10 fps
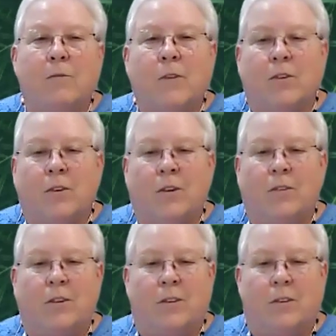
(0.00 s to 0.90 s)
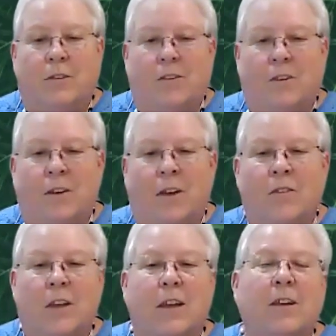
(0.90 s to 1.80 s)
of existence,
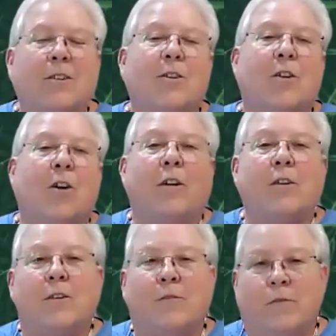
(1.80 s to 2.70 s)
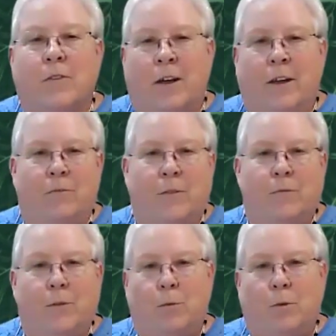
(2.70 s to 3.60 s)
the kindergarten of life,
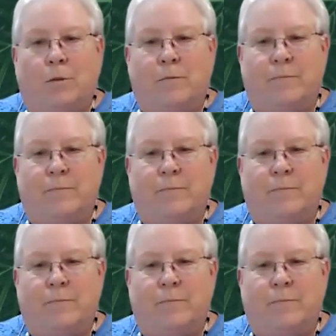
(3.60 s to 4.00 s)
if you will.